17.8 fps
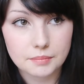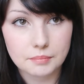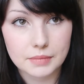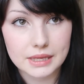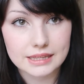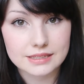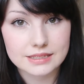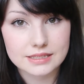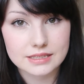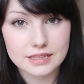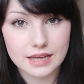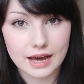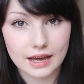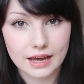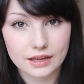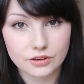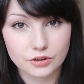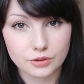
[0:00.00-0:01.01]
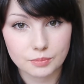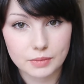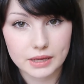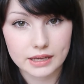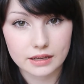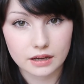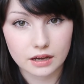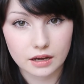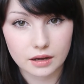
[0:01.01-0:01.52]
means that your
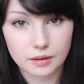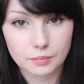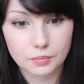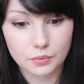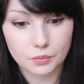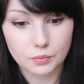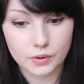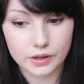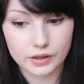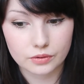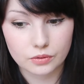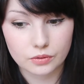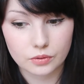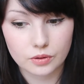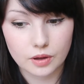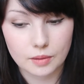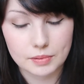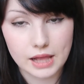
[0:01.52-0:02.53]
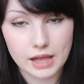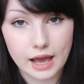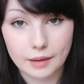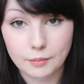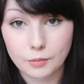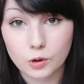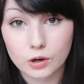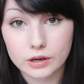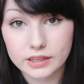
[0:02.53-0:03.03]
makeup will
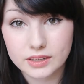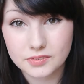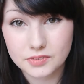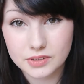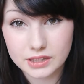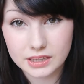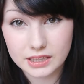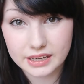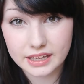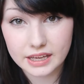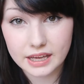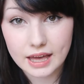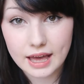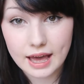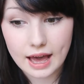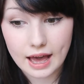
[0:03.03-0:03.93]
apply more evenly,